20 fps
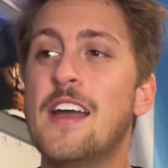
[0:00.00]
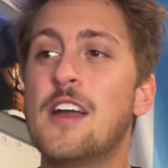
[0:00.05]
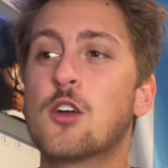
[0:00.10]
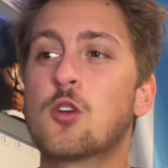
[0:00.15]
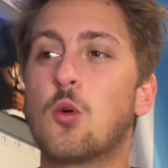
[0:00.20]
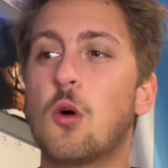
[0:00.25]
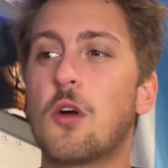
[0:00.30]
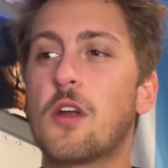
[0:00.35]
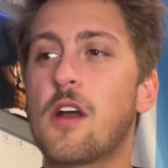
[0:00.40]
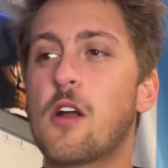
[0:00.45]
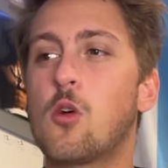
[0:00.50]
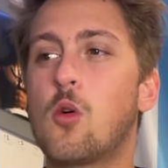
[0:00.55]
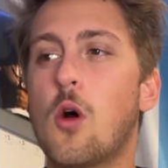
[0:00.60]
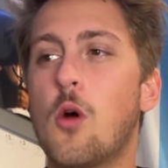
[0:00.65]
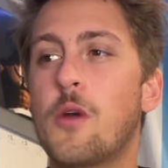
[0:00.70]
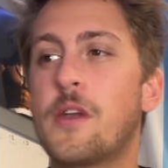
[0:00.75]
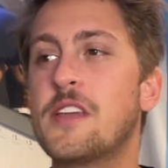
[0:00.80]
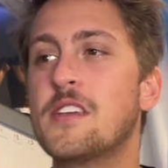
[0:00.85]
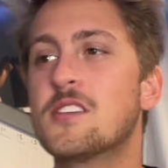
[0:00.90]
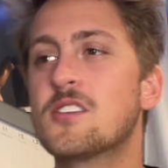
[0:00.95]
Quote
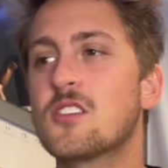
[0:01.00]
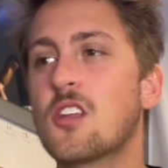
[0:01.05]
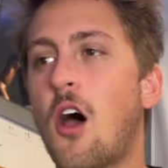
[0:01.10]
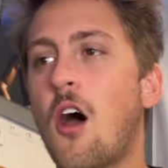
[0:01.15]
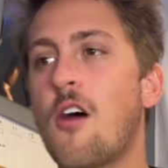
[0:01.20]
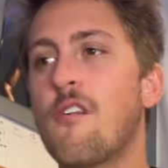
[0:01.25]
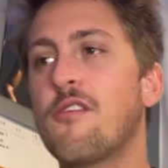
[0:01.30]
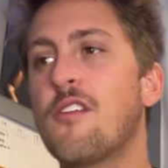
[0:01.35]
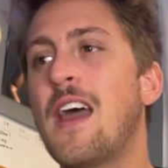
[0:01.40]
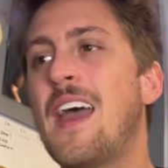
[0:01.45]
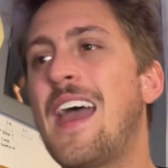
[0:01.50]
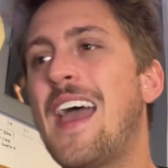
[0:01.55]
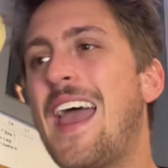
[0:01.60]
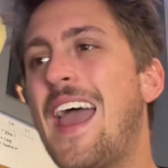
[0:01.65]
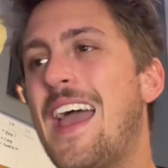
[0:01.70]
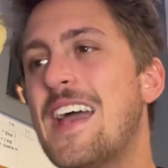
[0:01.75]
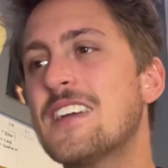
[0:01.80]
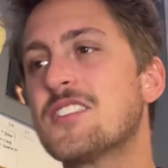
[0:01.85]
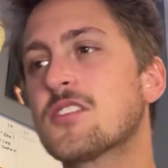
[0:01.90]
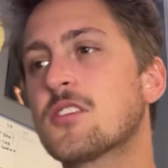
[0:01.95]
unquote, he's tough,
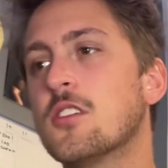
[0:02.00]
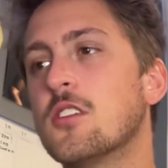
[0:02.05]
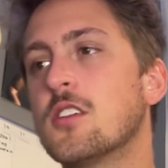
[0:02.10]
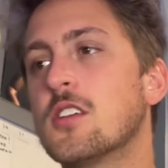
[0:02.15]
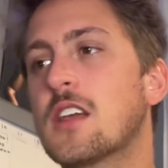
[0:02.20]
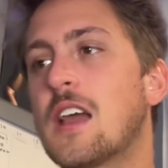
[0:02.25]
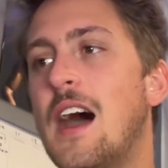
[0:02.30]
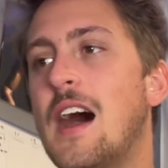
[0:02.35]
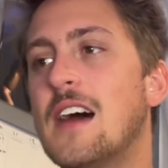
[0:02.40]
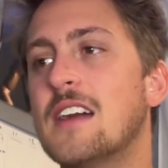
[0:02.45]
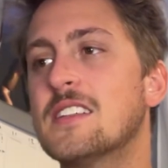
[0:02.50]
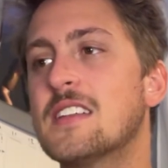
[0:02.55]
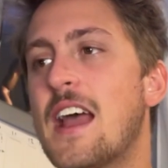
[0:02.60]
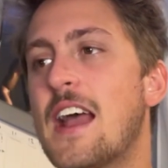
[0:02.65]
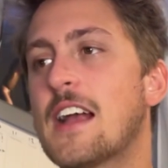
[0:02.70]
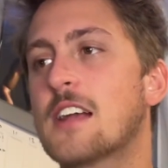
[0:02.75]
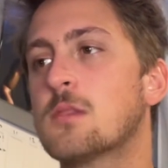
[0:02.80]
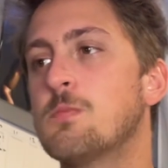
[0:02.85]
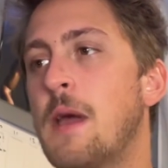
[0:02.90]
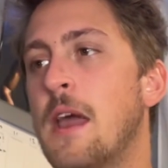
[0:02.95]
has good
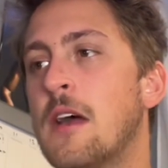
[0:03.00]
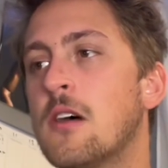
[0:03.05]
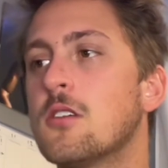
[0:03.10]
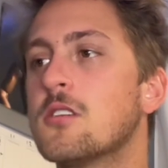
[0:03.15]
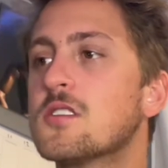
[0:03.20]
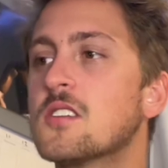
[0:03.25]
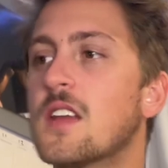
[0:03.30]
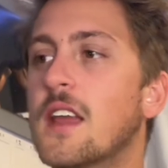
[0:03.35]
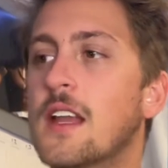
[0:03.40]
contact balance,